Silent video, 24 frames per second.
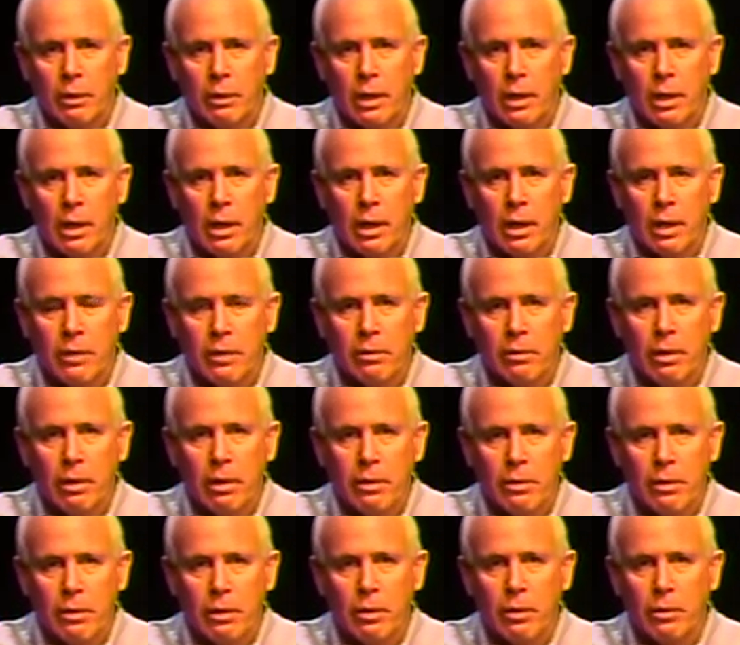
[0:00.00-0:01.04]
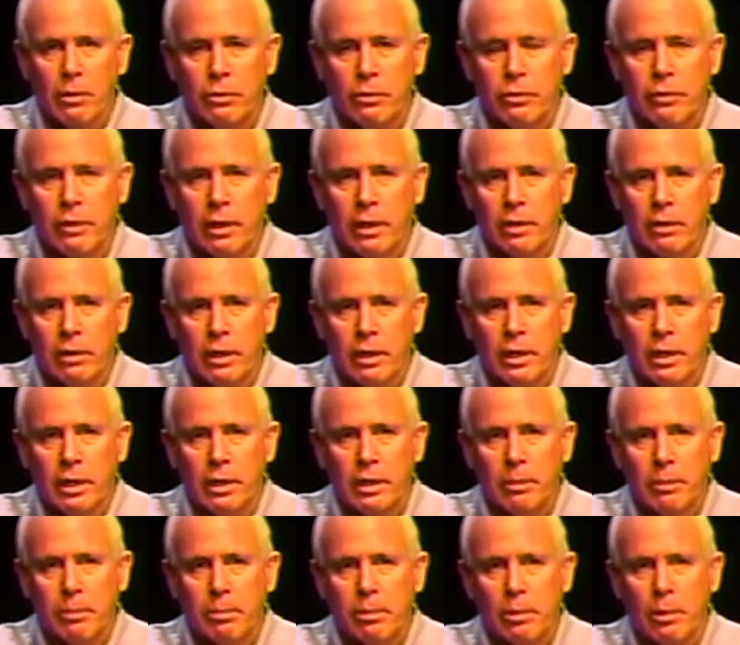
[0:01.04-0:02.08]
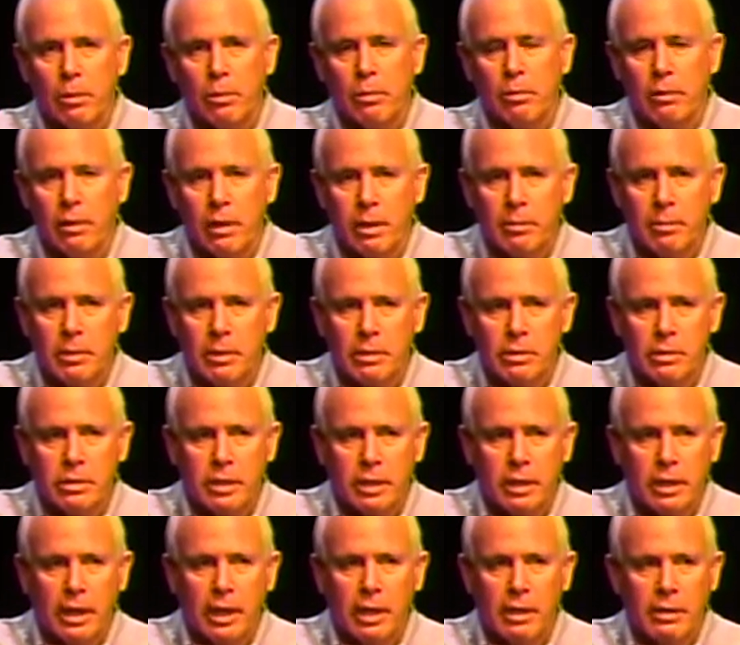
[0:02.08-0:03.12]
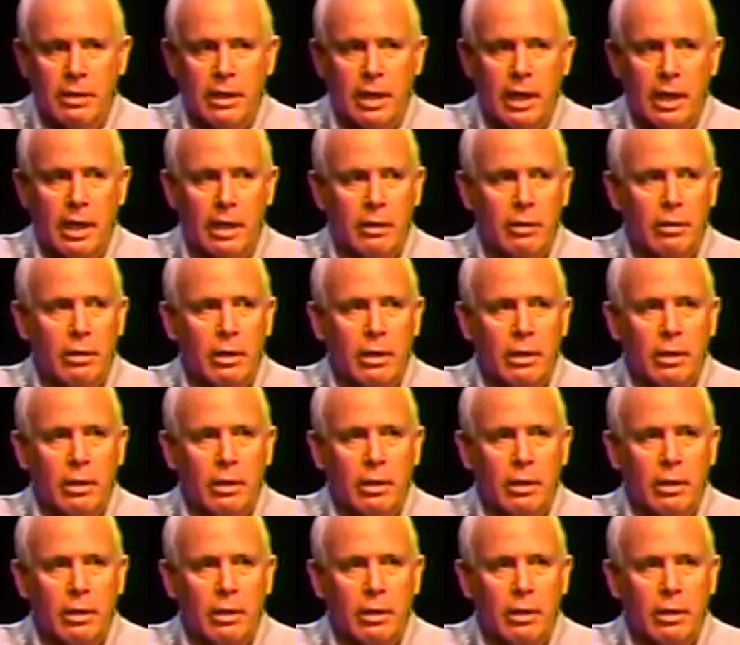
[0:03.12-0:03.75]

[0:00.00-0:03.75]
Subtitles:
There are those that are in the program here today that